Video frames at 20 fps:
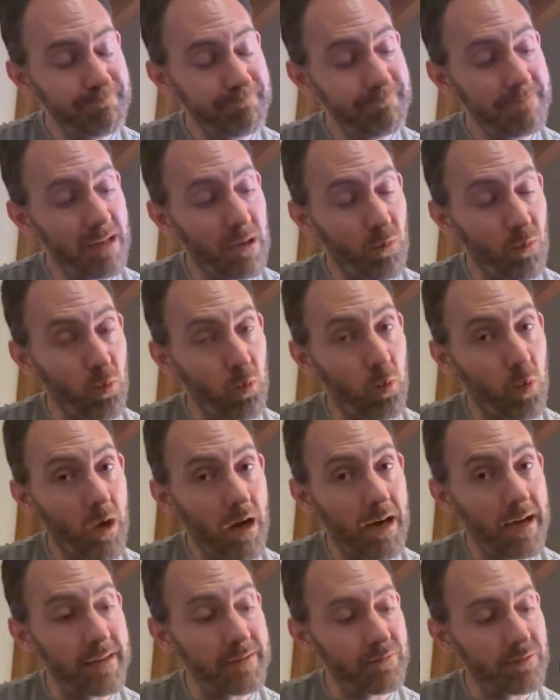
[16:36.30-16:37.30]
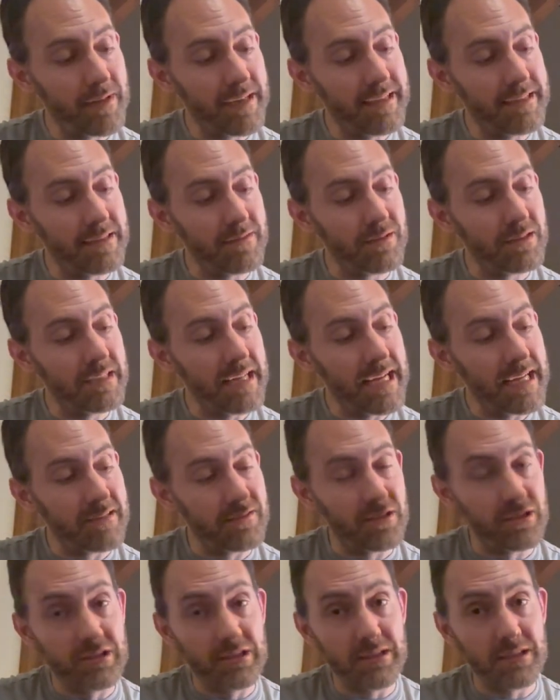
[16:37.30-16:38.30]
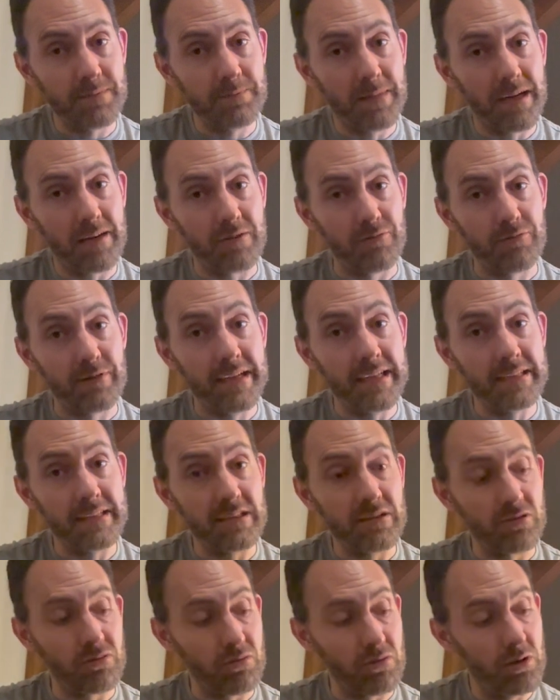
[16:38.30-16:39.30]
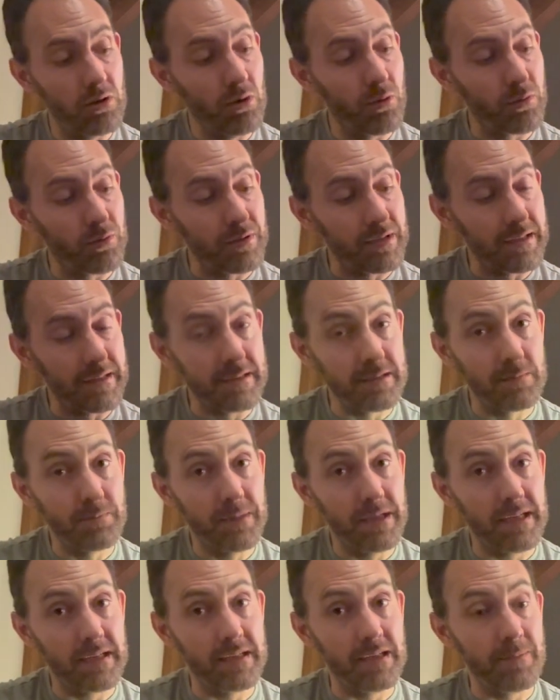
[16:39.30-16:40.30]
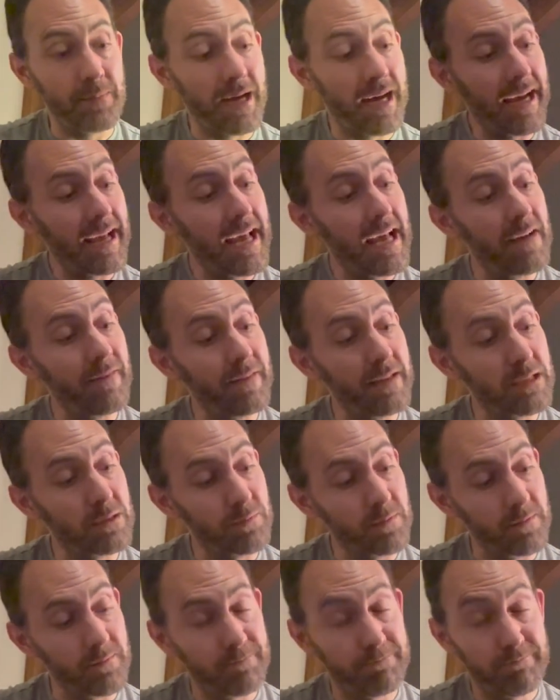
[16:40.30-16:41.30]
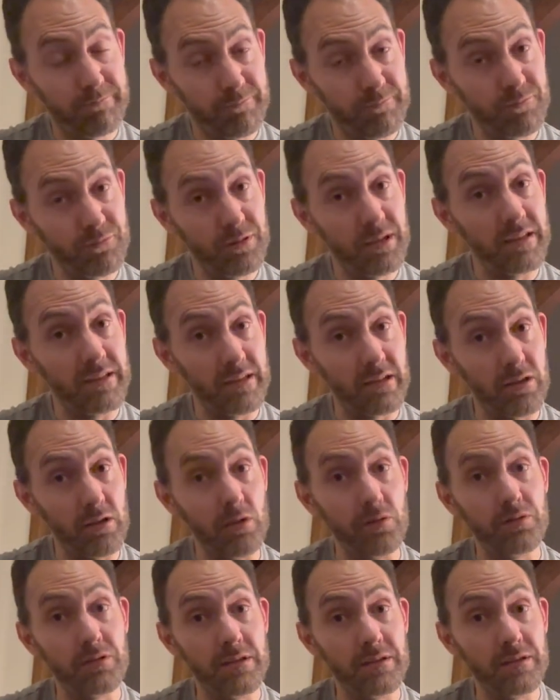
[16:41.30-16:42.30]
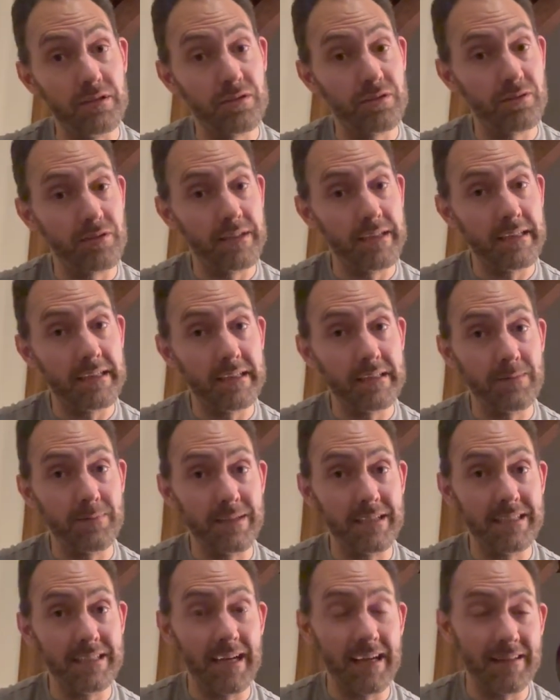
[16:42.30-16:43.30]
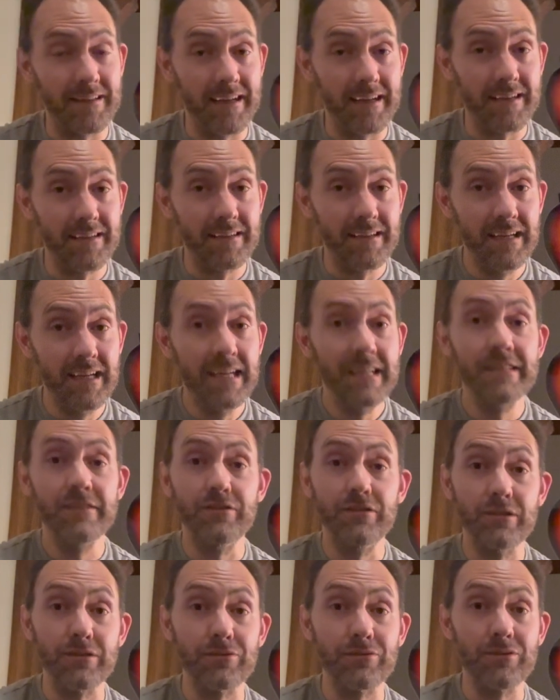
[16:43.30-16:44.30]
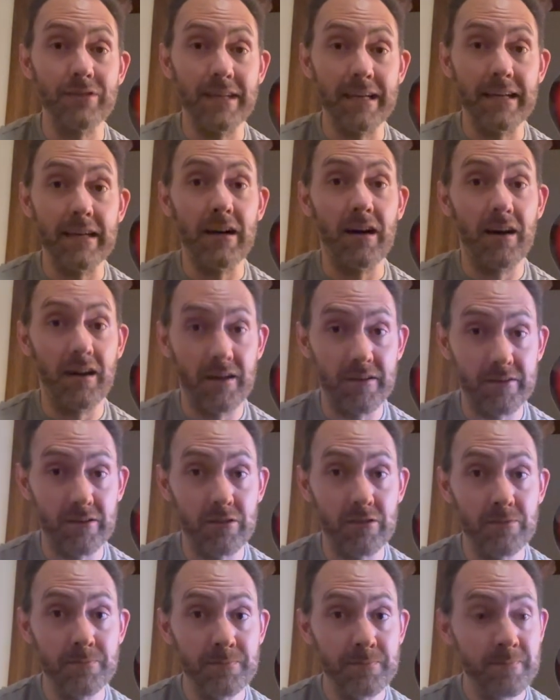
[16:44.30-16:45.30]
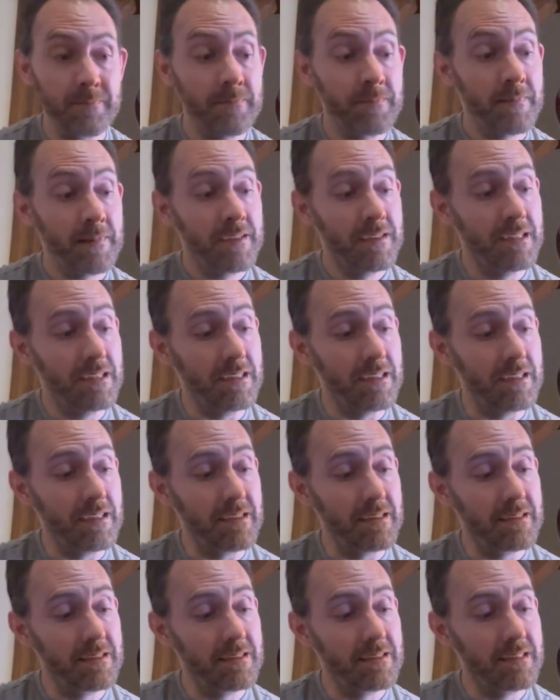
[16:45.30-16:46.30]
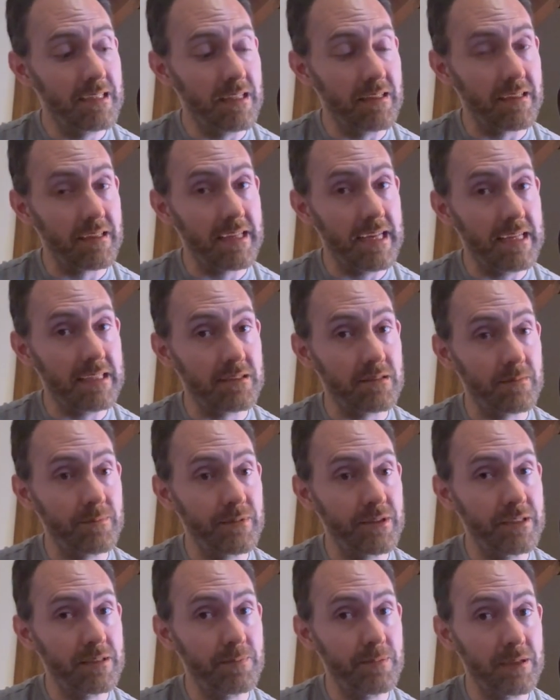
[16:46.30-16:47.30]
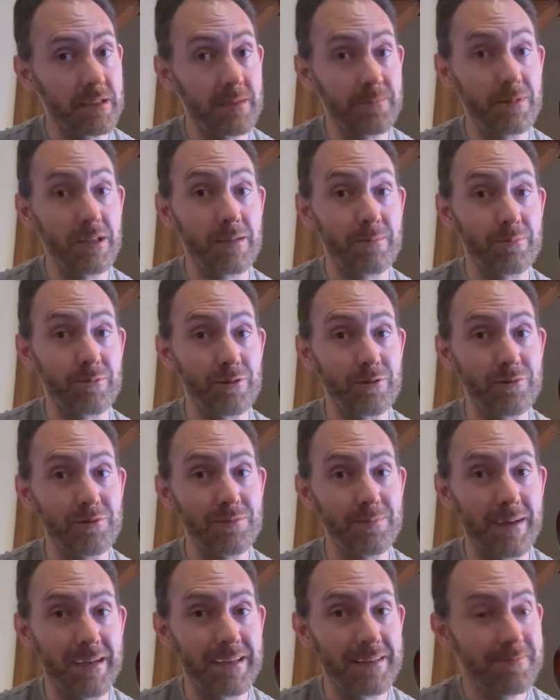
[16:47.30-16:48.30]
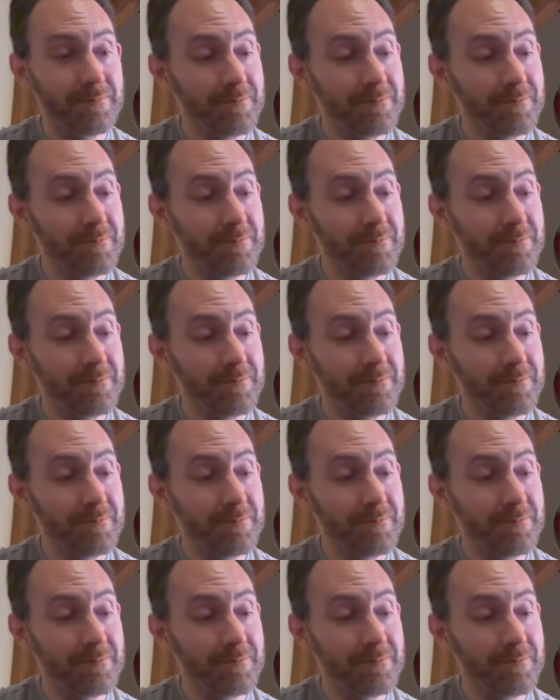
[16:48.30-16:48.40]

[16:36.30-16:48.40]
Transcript: a wide range of sounds just by raising or lowering this pickup. I have this one really close to the strings because I like generally a hotter Telecaster bridge pickup like Bruce, my